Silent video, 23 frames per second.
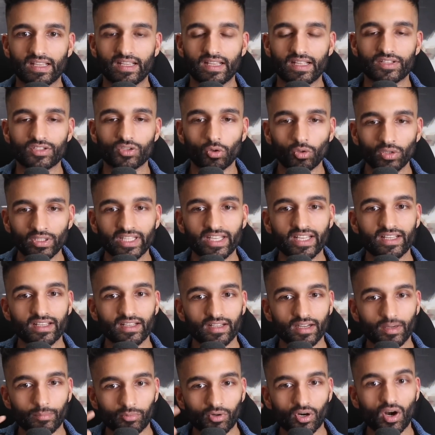It's only
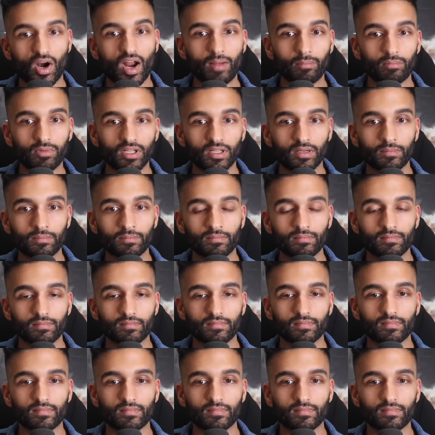a problem